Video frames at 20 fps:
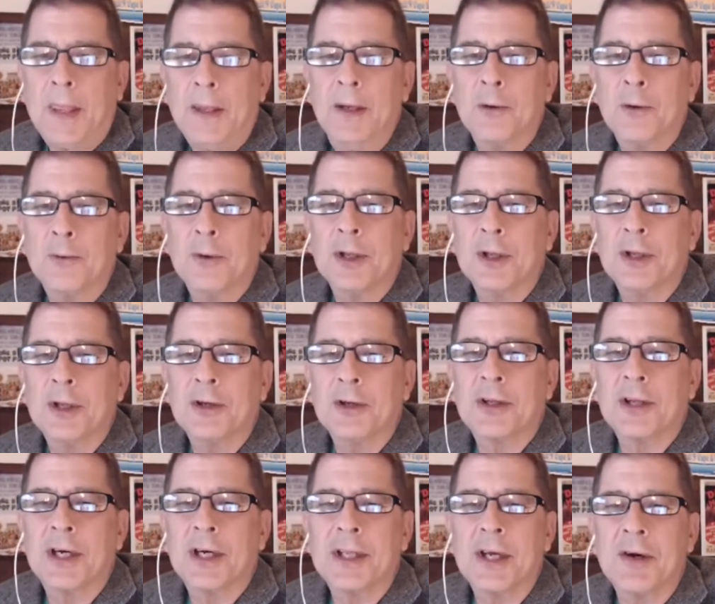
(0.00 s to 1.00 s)
It really looked
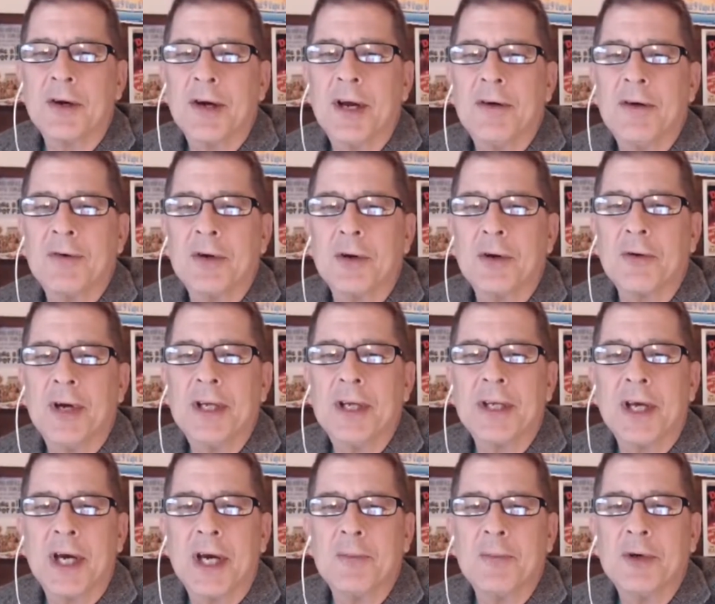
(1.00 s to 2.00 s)
like they were having a great
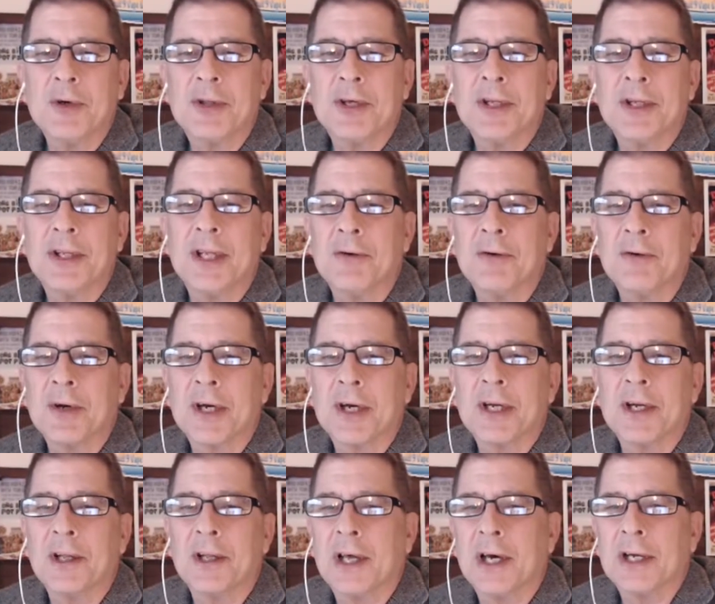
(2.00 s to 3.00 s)
time with it, and they were getting
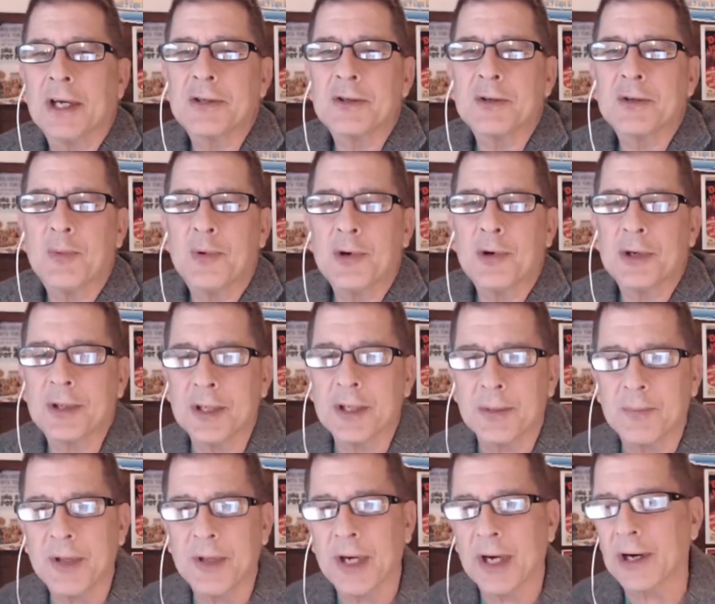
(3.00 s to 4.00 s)
a lot of support
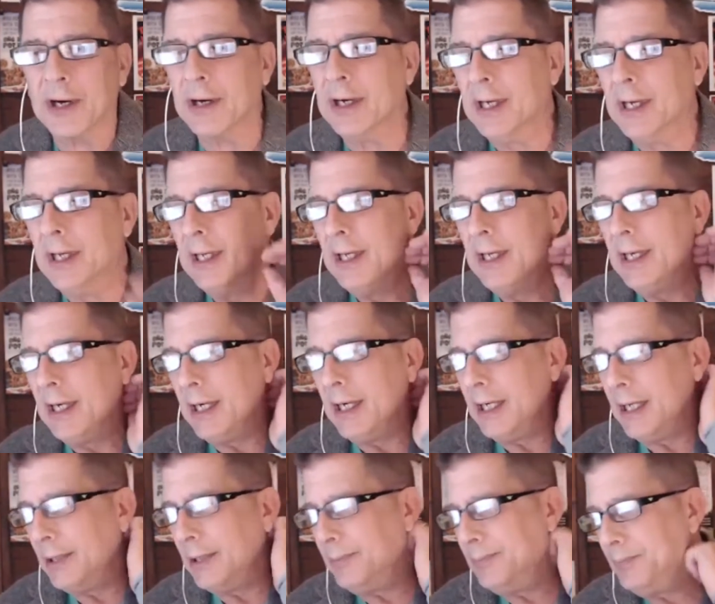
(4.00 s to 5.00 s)
up there.
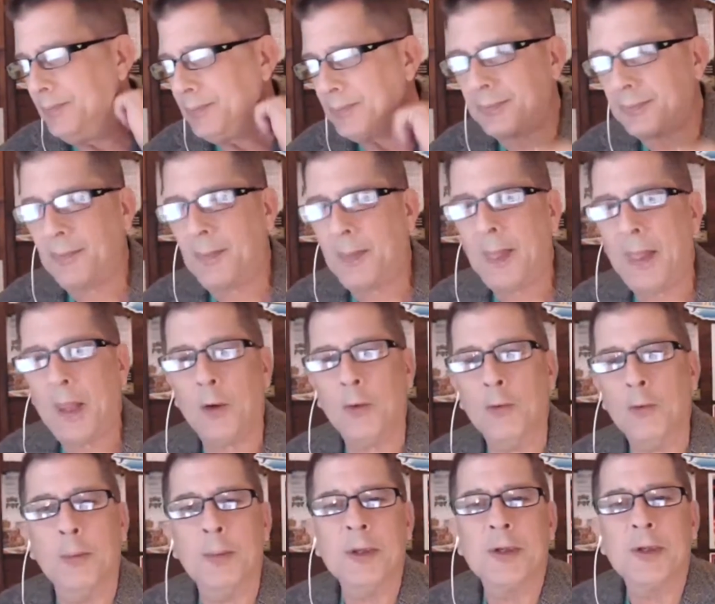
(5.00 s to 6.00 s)

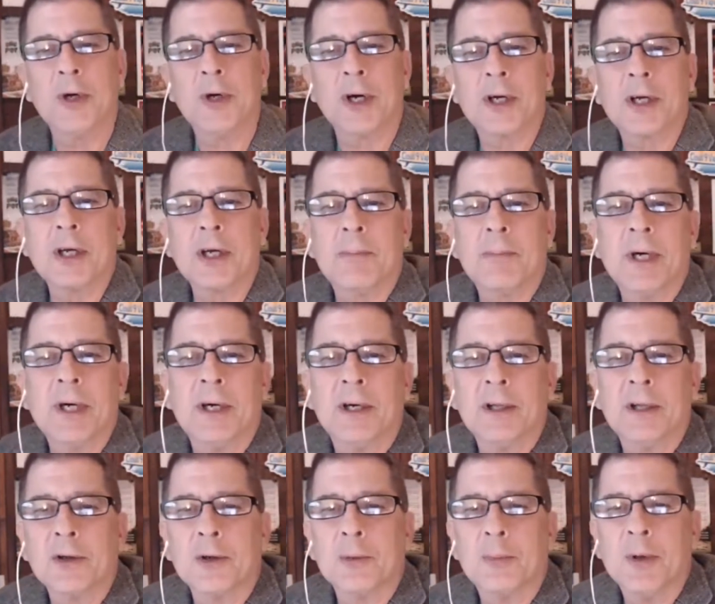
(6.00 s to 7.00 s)
We'll be talking about a
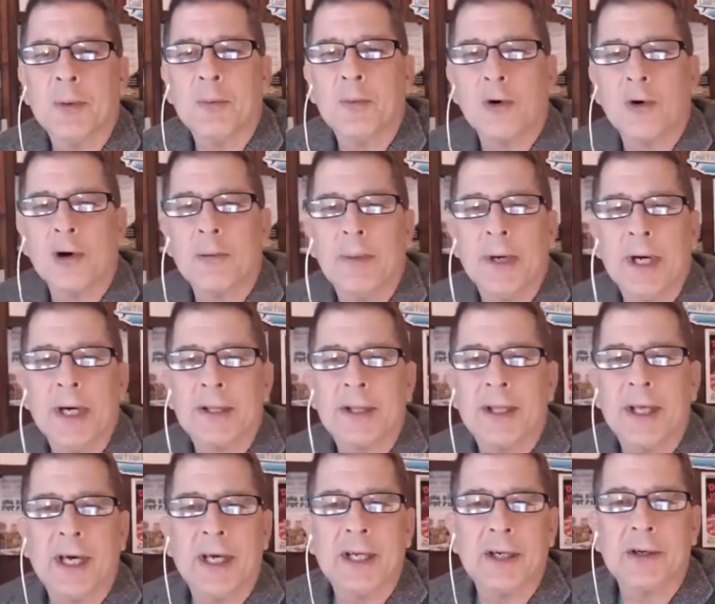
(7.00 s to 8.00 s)
little bit more about
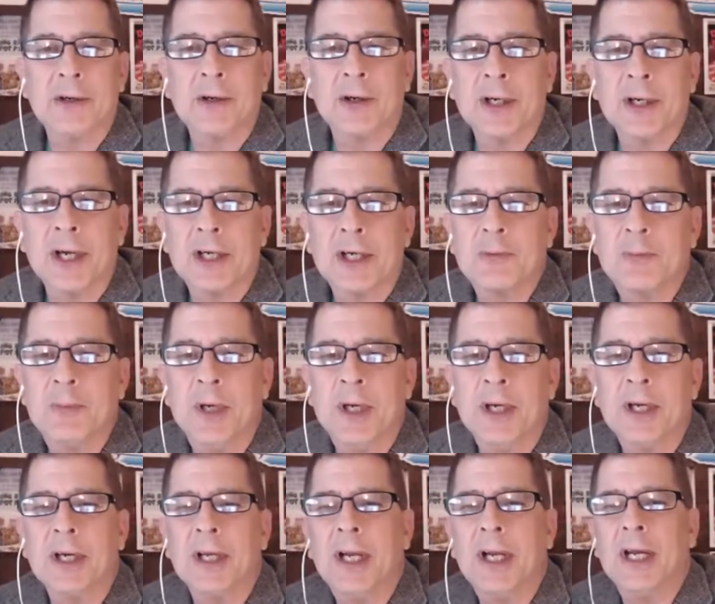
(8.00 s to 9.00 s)
that in our next
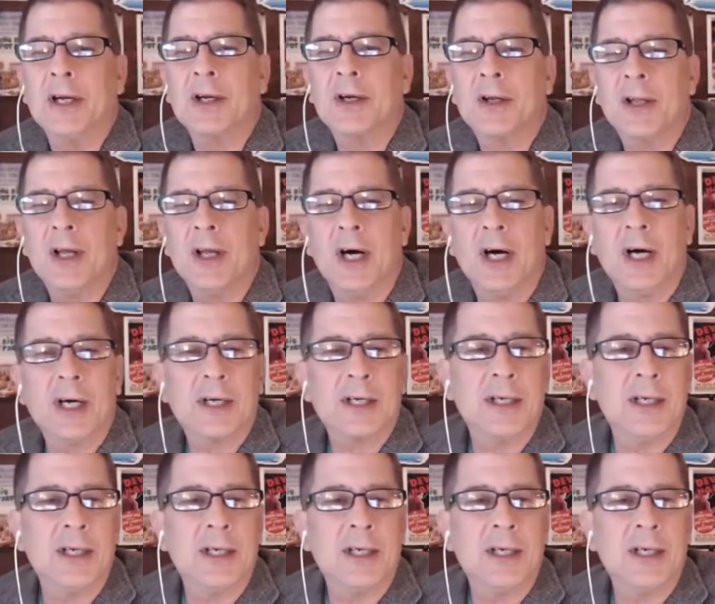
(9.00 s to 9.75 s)
meeting at 8 o'clock.